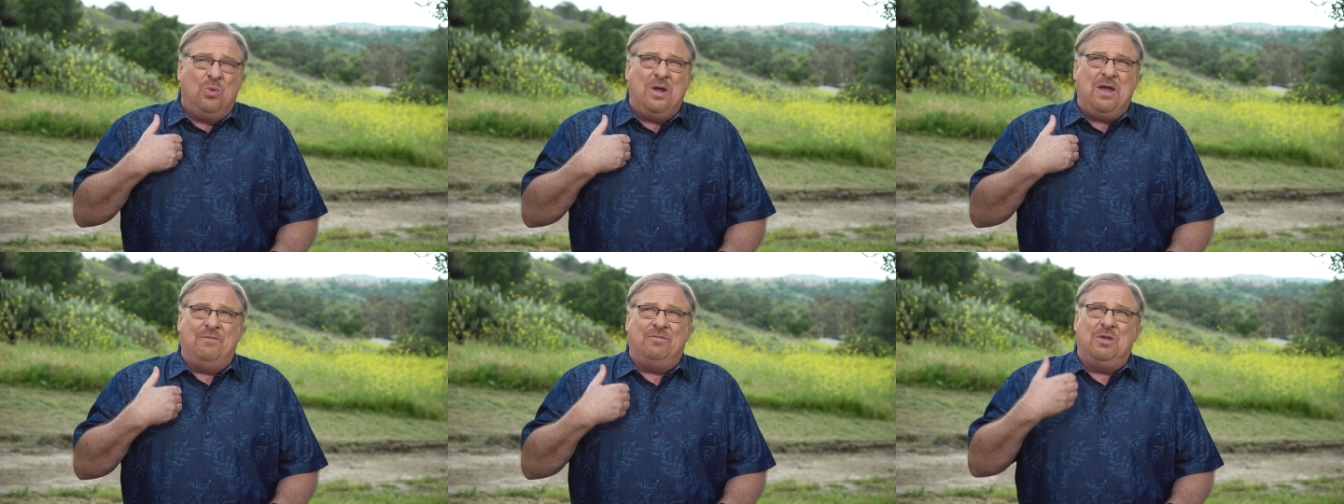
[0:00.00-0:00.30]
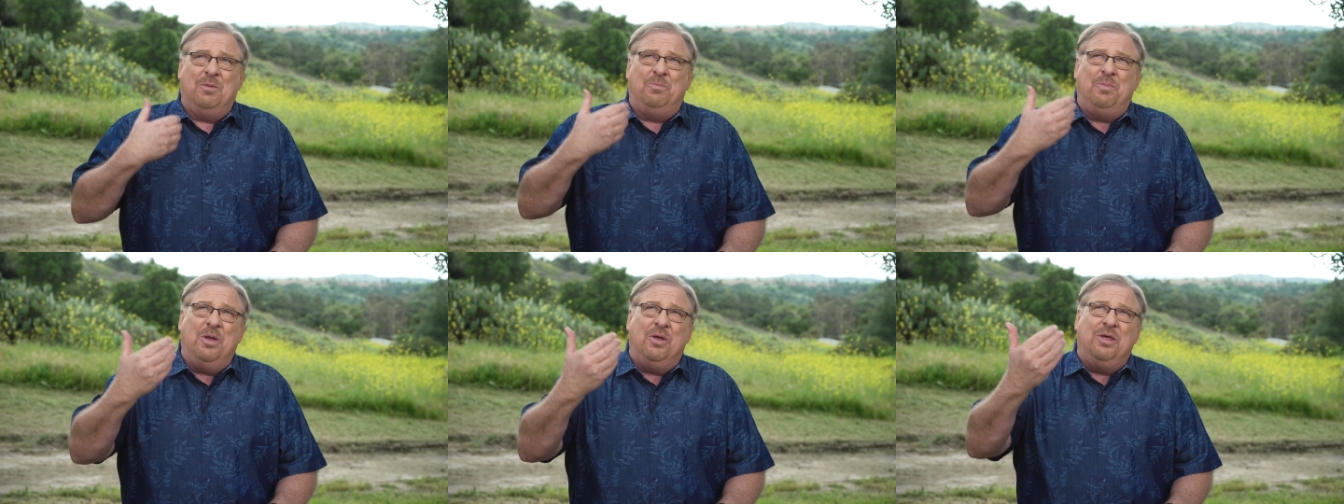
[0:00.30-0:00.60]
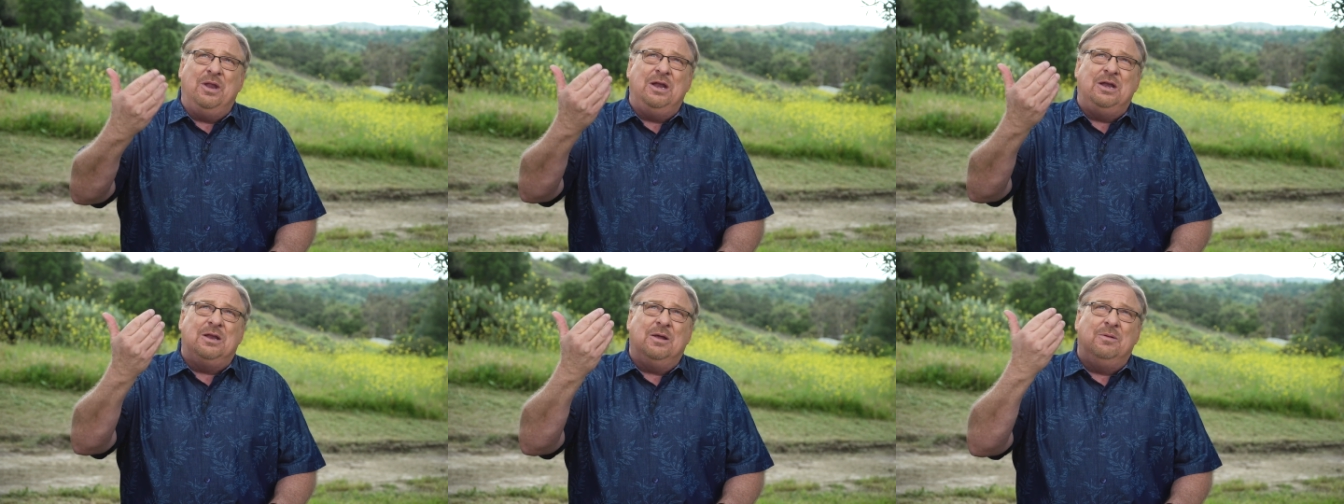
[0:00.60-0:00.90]
we have the
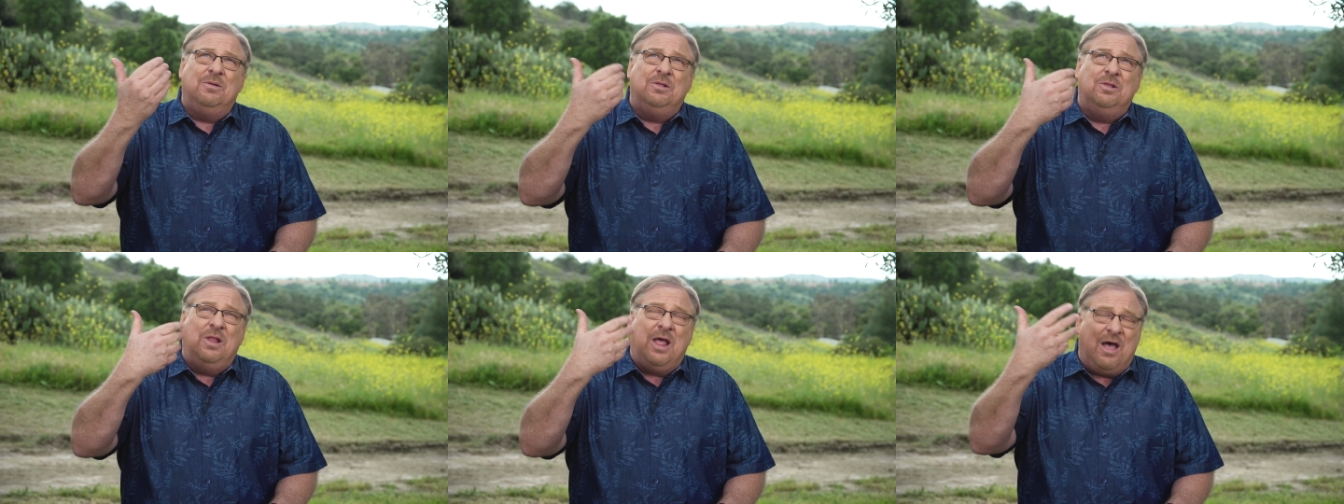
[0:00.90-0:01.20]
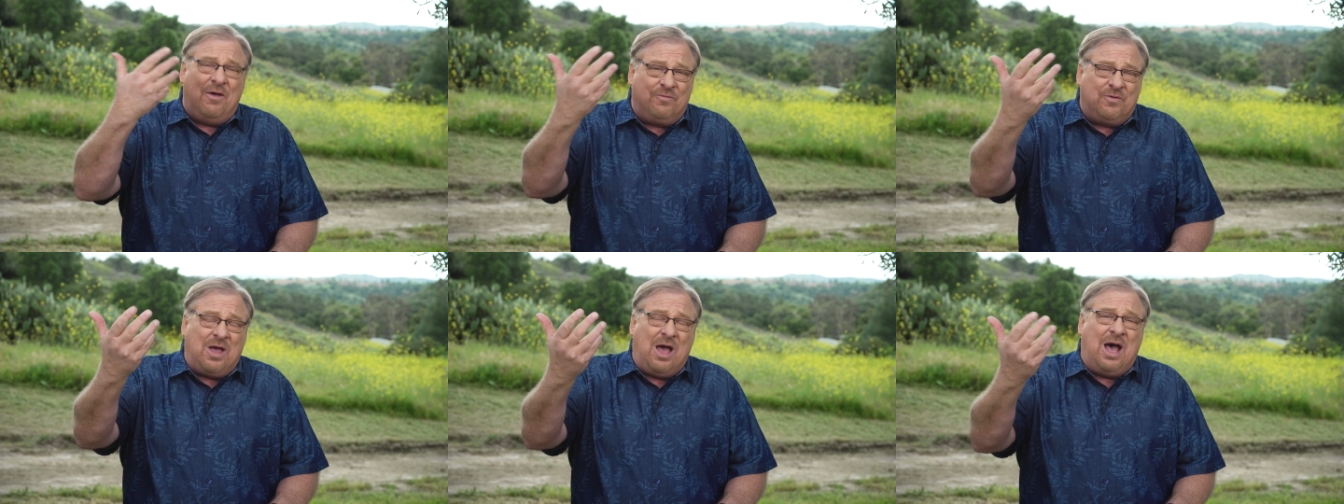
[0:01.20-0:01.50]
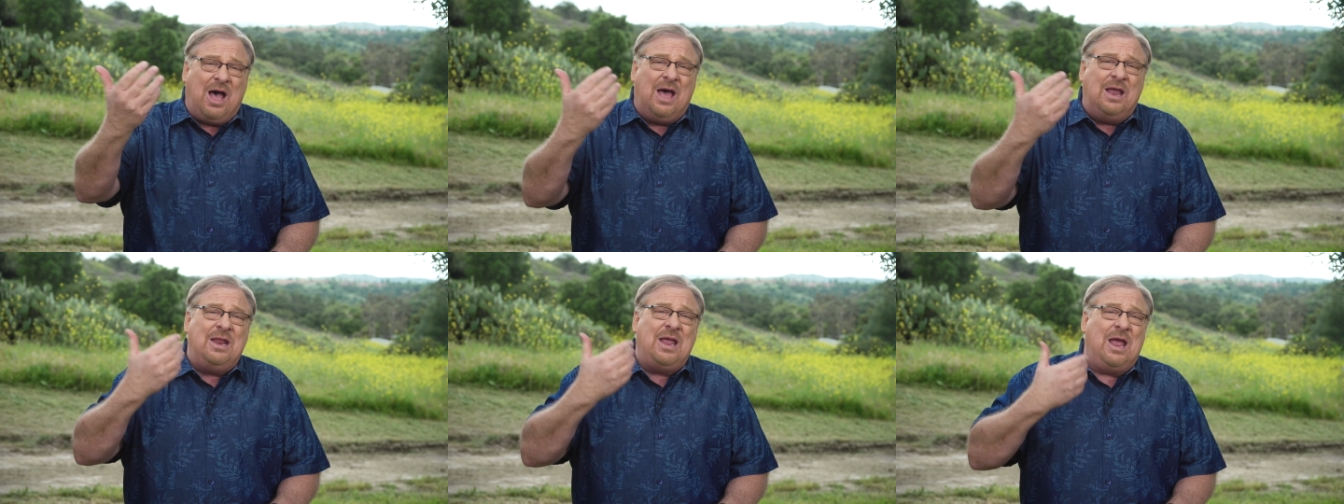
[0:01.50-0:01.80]
ability to love
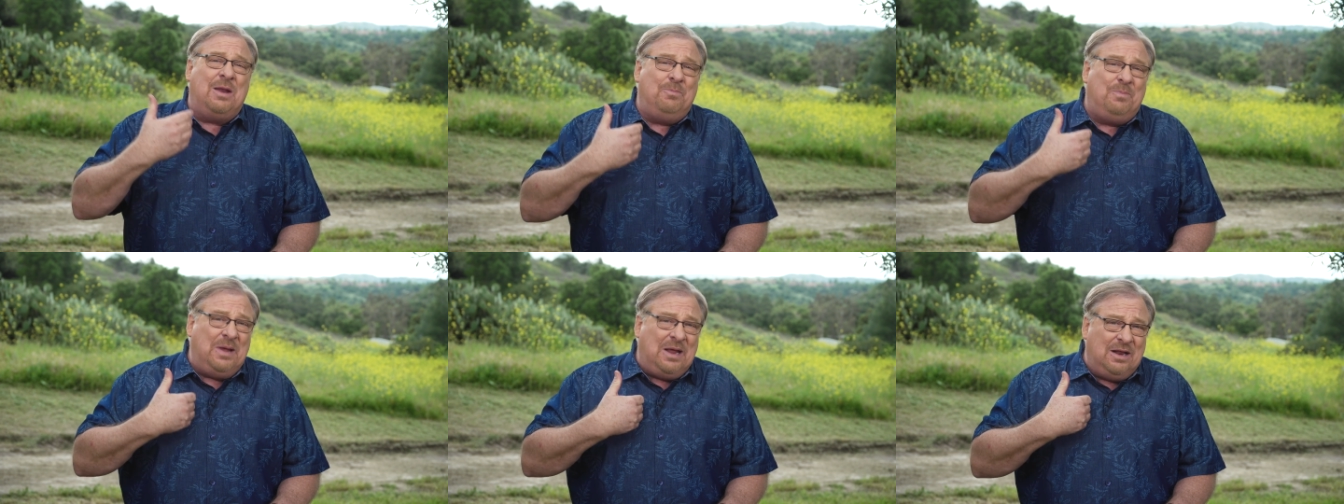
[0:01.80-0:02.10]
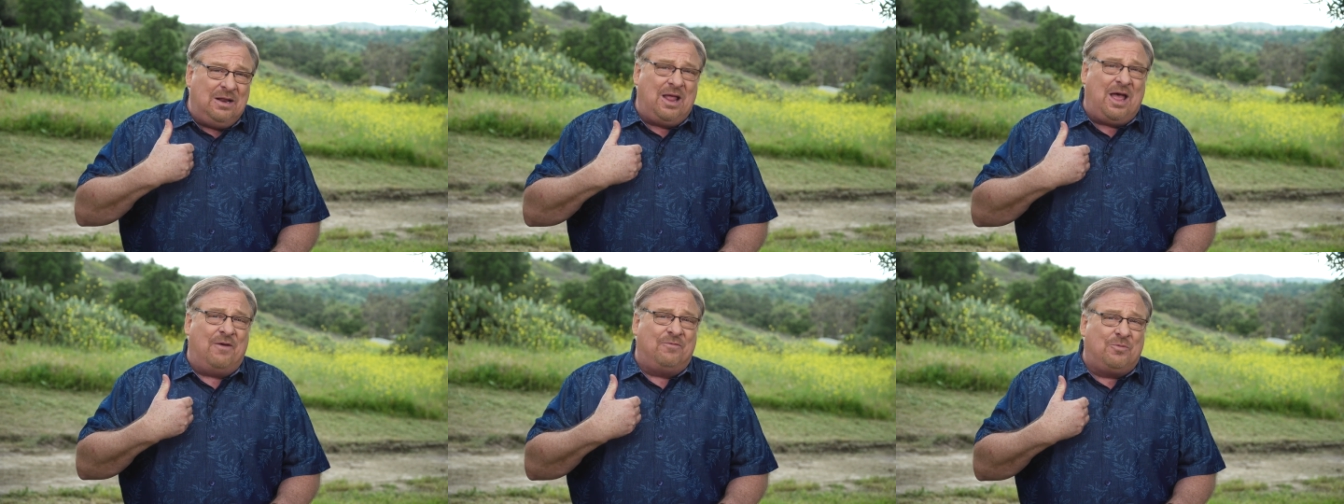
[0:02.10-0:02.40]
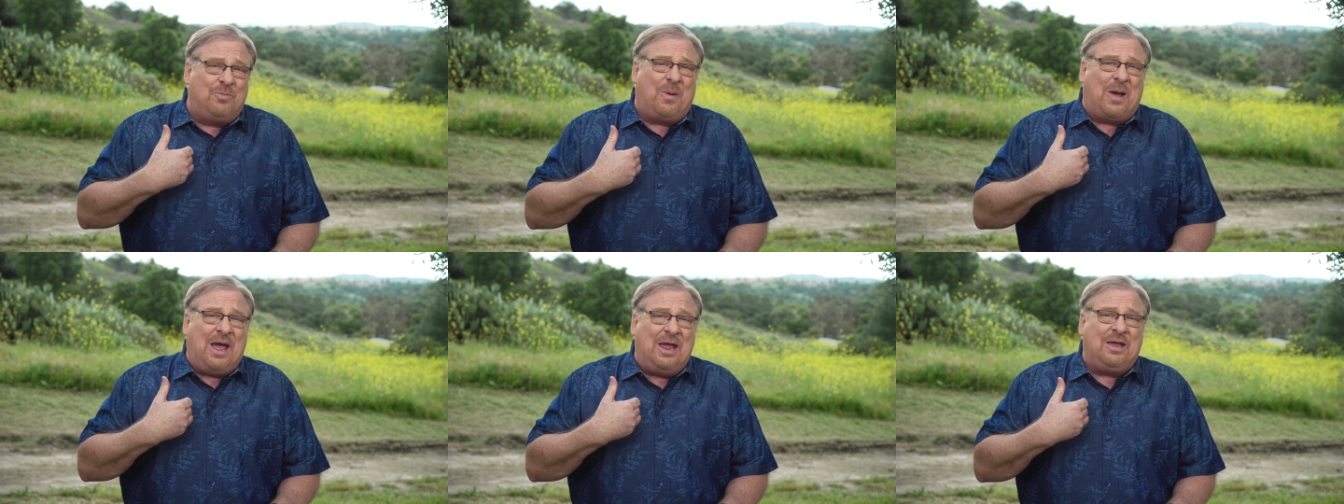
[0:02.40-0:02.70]
God and be
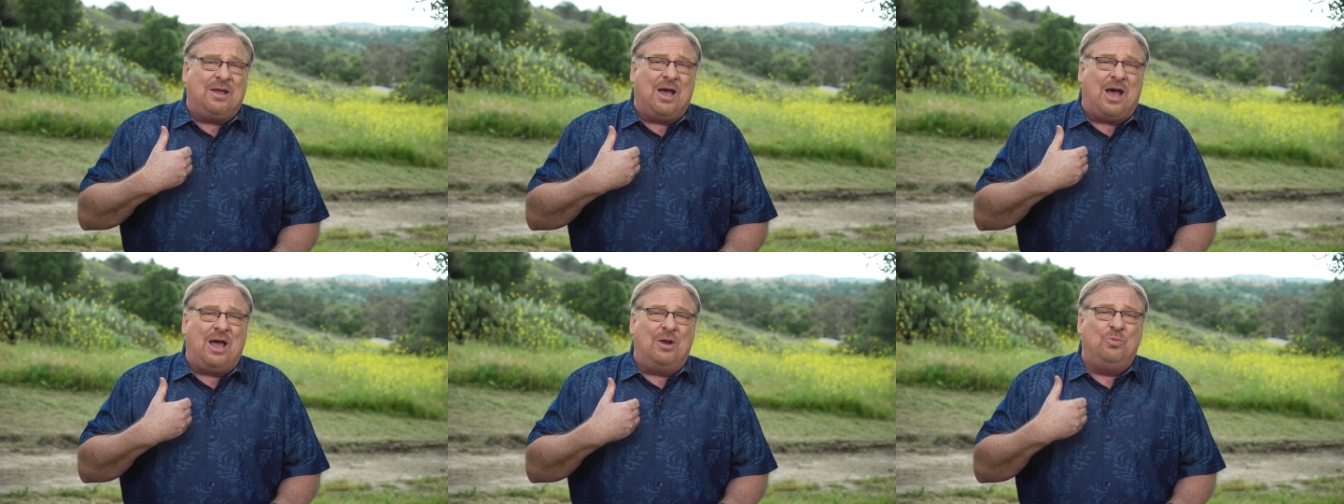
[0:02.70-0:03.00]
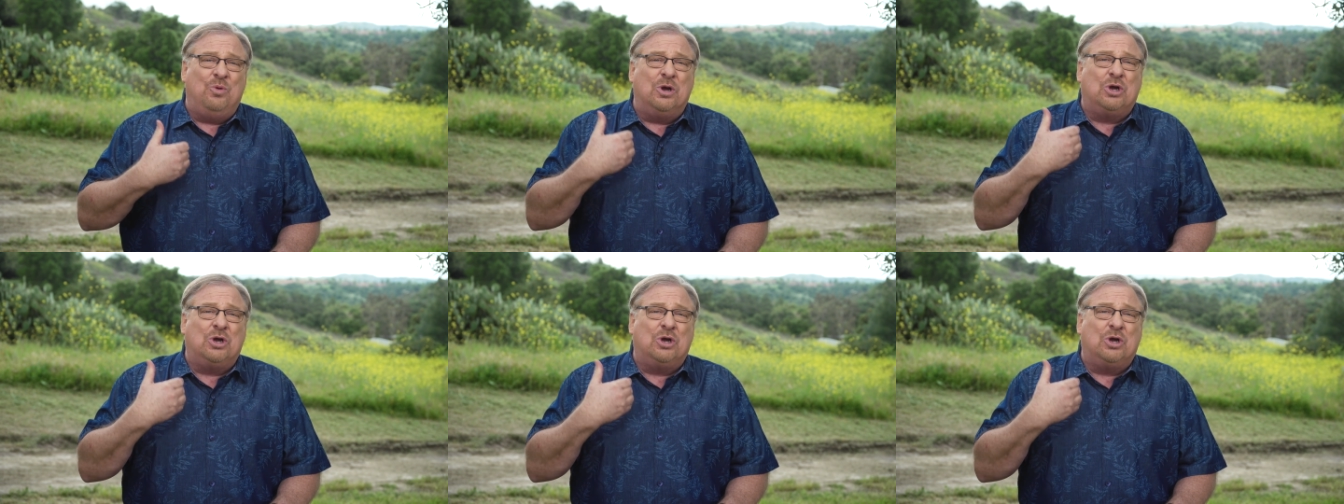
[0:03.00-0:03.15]
loved by God.